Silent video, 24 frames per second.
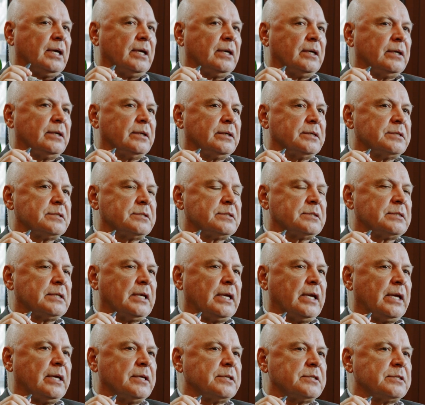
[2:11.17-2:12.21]

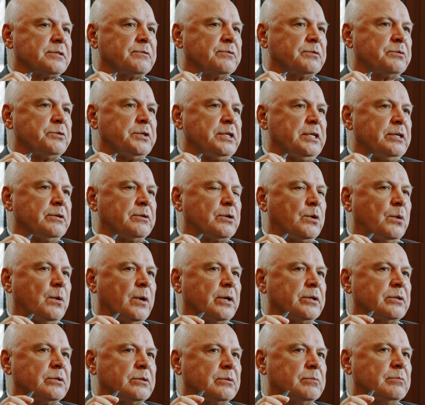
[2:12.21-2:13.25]
it's really
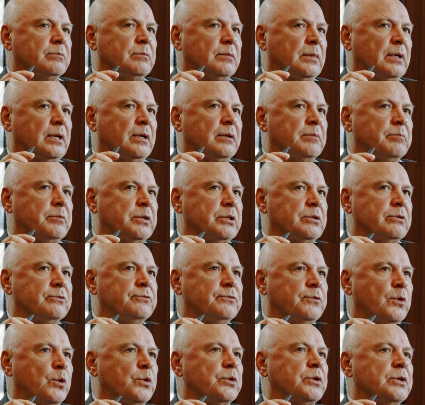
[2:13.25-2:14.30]
quite bit of
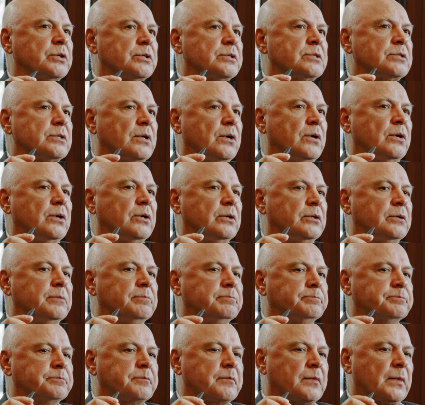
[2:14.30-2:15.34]
focus
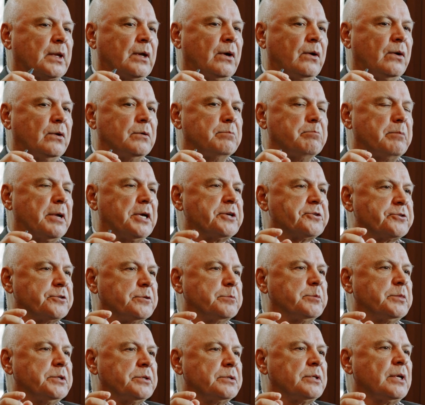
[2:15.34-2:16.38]
on
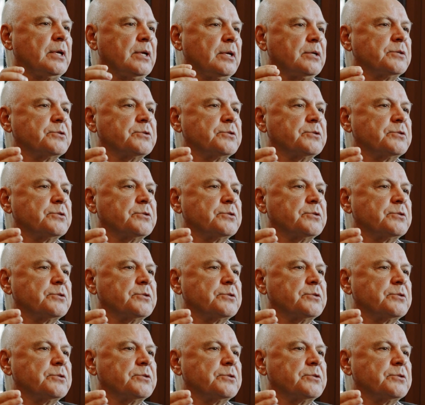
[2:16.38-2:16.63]
measurement.